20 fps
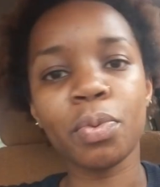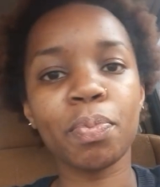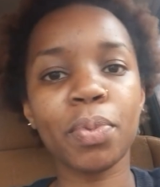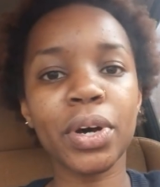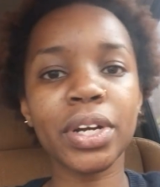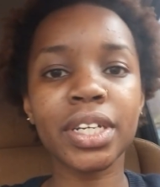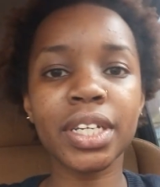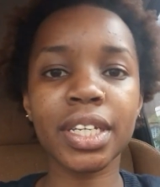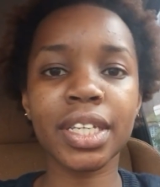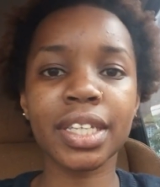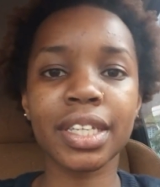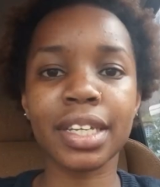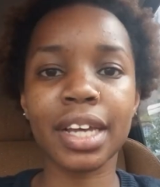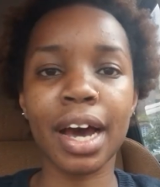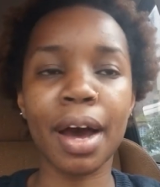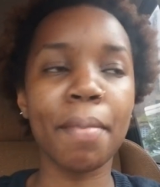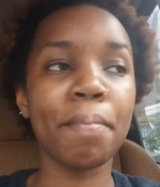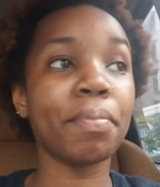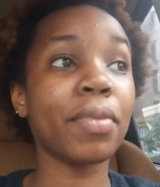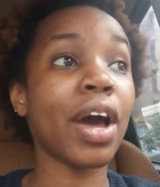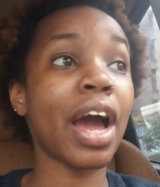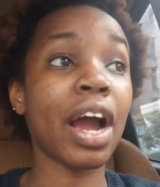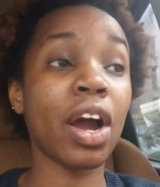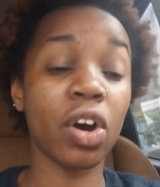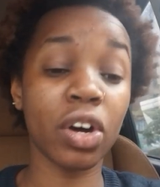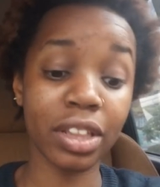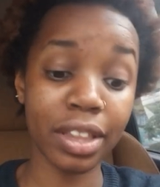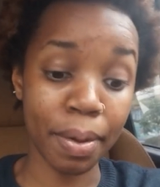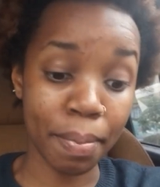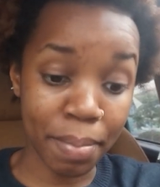
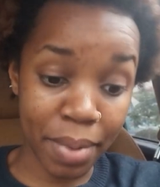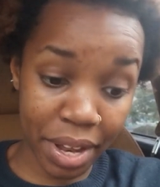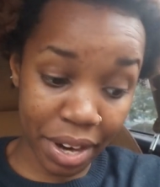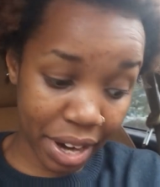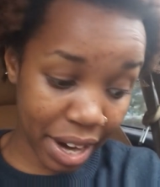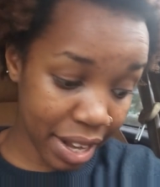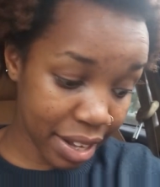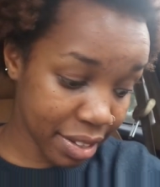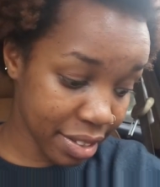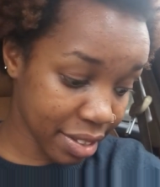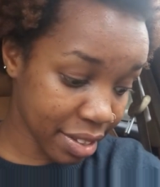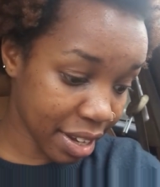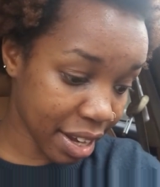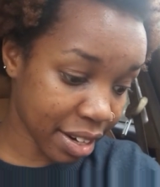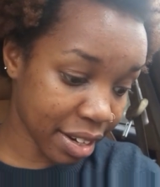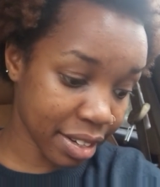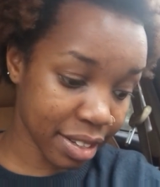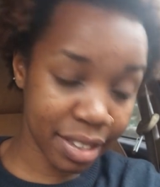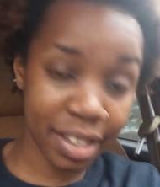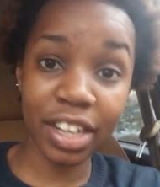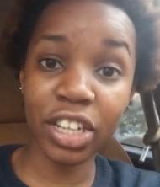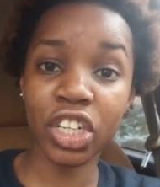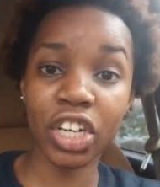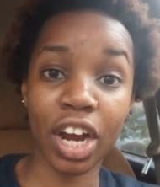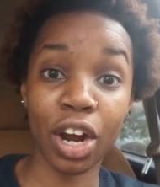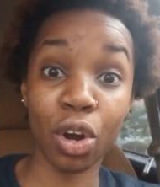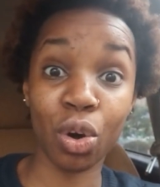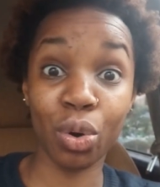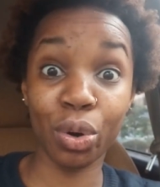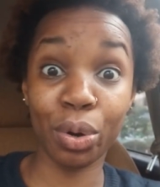got the mirrors at such
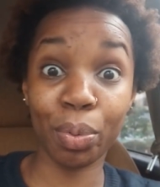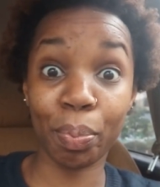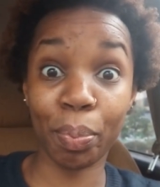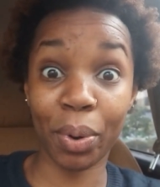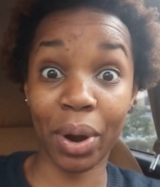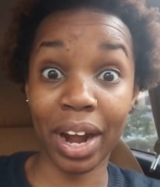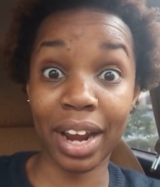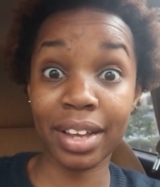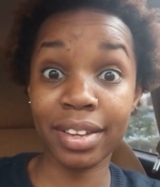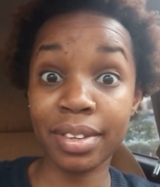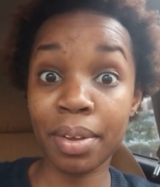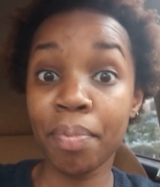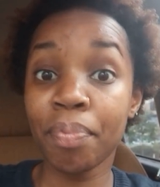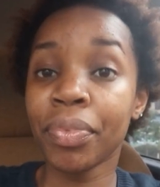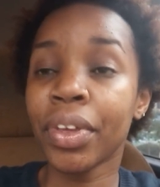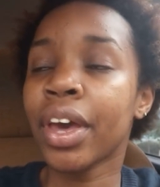a good price.